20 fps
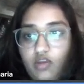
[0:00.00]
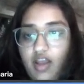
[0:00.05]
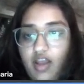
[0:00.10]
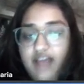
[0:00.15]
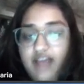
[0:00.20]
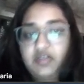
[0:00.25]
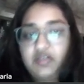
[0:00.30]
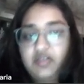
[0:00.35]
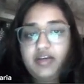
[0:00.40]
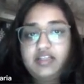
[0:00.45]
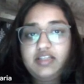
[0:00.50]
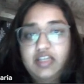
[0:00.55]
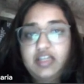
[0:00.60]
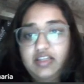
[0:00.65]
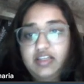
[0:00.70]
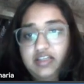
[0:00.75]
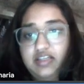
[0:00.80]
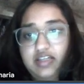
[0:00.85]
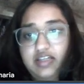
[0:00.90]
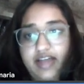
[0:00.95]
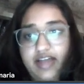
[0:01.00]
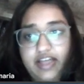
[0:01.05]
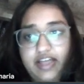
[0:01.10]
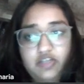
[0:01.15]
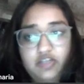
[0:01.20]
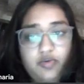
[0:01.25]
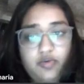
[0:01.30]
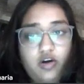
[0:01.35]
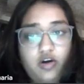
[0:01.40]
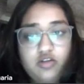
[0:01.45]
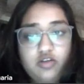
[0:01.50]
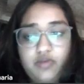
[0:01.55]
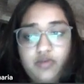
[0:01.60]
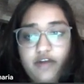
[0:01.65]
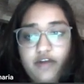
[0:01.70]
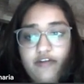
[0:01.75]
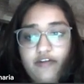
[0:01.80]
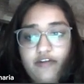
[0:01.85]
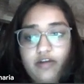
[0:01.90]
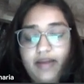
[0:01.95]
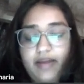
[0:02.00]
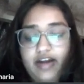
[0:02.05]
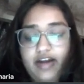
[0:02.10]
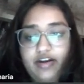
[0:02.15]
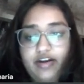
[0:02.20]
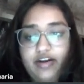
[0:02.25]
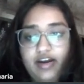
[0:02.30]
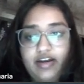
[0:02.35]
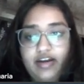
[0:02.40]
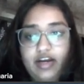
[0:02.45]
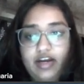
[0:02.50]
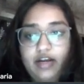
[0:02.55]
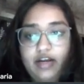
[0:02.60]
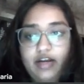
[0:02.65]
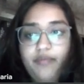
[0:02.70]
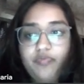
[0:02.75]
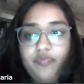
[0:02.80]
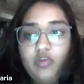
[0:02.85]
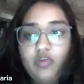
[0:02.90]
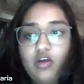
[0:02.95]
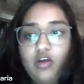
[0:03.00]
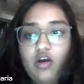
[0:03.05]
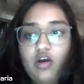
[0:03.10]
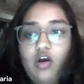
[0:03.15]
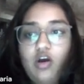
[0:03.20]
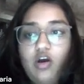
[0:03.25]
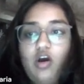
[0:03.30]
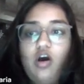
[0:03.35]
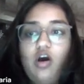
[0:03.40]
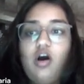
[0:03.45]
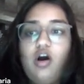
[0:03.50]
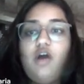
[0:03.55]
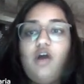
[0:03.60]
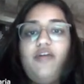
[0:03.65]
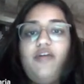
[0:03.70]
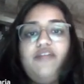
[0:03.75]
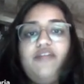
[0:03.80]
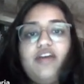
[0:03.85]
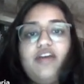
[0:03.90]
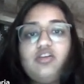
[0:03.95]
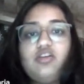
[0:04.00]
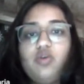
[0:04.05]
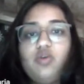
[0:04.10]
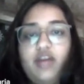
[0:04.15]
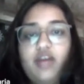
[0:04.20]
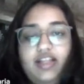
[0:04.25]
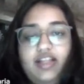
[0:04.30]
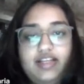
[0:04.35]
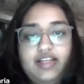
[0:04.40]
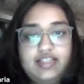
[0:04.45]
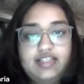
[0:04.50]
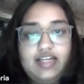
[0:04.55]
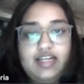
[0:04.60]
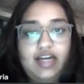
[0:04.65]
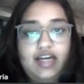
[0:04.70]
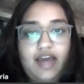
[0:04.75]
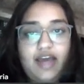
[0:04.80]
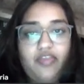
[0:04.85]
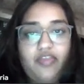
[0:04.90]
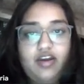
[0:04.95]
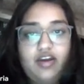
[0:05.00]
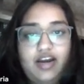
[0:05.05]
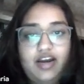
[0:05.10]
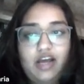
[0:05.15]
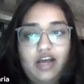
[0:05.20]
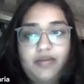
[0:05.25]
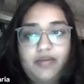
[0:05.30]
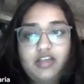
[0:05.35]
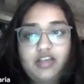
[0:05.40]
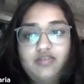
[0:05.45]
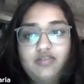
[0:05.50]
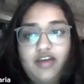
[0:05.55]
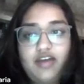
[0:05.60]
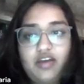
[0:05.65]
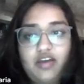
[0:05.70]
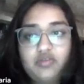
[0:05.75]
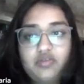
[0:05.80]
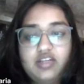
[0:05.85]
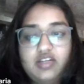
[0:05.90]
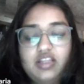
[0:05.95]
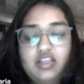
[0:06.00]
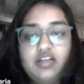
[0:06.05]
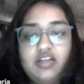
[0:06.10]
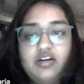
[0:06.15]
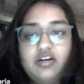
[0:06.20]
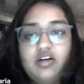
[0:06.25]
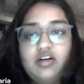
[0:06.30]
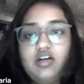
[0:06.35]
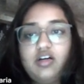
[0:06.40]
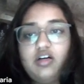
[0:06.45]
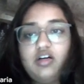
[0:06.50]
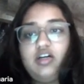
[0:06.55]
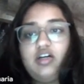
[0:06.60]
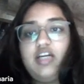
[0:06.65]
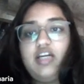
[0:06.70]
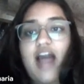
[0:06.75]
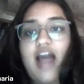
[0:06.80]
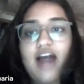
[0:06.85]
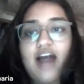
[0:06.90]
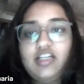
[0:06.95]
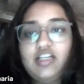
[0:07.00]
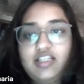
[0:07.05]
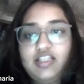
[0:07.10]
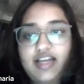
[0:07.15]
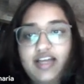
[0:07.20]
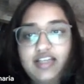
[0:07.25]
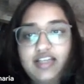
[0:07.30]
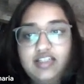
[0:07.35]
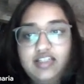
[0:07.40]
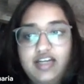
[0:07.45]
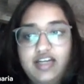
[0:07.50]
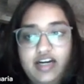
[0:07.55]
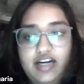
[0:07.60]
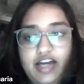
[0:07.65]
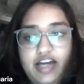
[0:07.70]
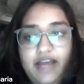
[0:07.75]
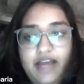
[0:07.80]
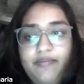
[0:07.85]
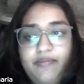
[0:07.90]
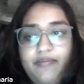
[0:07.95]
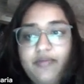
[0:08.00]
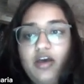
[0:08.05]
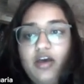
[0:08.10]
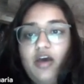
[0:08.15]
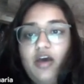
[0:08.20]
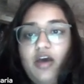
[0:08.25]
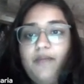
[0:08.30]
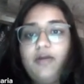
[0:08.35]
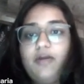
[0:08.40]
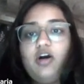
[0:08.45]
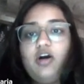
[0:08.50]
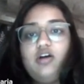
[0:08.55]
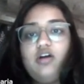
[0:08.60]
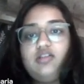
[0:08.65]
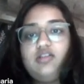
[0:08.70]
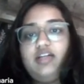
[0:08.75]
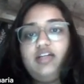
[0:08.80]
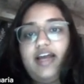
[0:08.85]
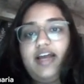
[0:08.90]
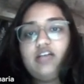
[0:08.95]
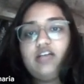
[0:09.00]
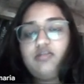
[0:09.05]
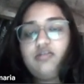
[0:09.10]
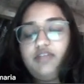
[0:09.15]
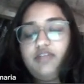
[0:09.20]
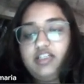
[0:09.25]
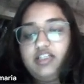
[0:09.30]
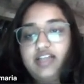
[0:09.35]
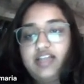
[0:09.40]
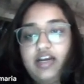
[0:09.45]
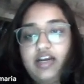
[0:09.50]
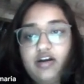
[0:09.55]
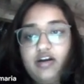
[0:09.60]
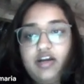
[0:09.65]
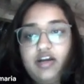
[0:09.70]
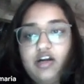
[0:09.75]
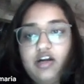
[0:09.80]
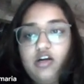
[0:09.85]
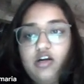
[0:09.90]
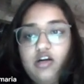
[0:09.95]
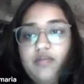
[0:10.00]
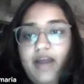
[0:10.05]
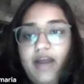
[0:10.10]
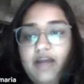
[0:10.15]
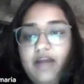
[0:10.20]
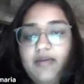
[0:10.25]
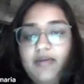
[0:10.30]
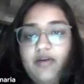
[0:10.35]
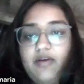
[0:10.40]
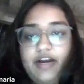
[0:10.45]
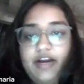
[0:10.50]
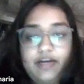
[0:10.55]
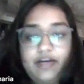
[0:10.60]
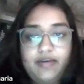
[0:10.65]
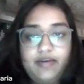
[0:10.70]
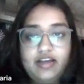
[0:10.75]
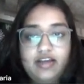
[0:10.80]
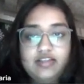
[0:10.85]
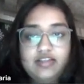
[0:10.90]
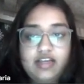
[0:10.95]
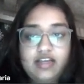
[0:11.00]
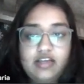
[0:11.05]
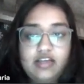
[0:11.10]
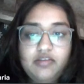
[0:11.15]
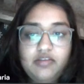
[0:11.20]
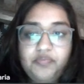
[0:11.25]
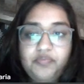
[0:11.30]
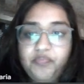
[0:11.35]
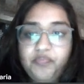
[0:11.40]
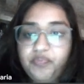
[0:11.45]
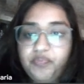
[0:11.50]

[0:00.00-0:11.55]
As you can see, this is the text box where we'll be entering data. When we are storing this data in the database, we are using the large text data type, because the text which is entered here might be quite big in size.